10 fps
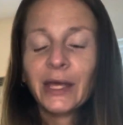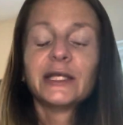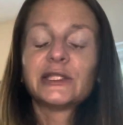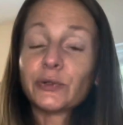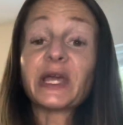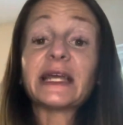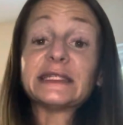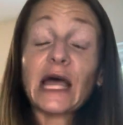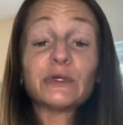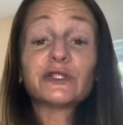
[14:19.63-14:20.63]
So again,
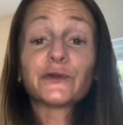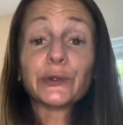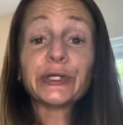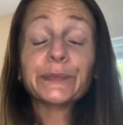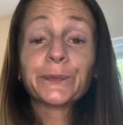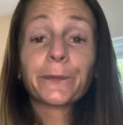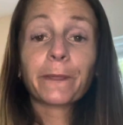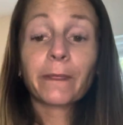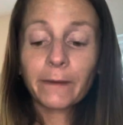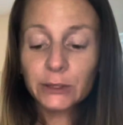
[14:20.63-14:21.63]
time is fluid.
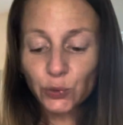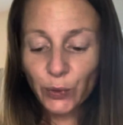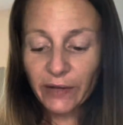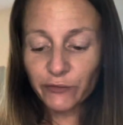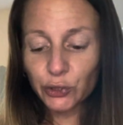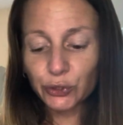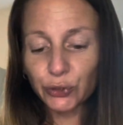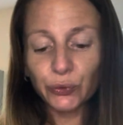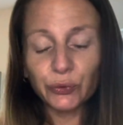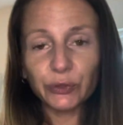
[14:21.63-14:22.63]
So whenever you
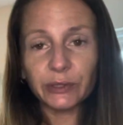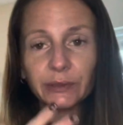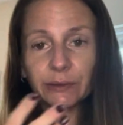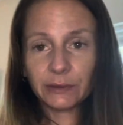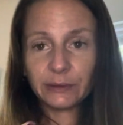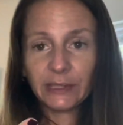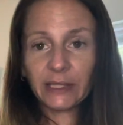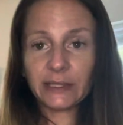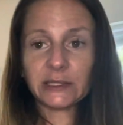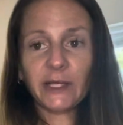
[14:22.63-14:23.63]
do
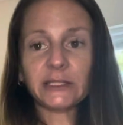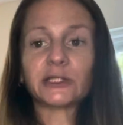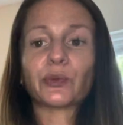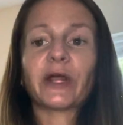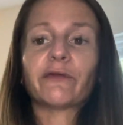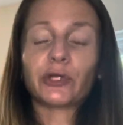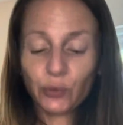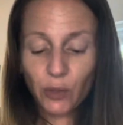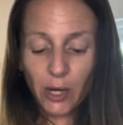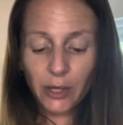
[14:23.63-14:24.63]
get this message, whenever
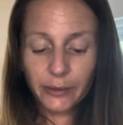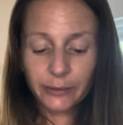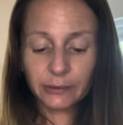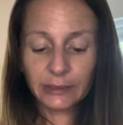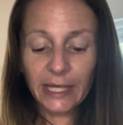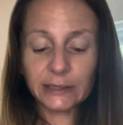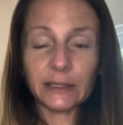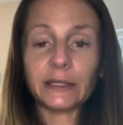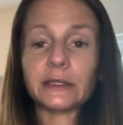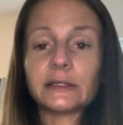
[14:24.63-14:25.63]
you are led to
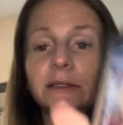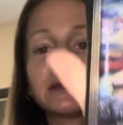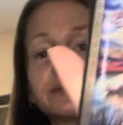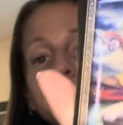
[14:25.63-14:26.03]
this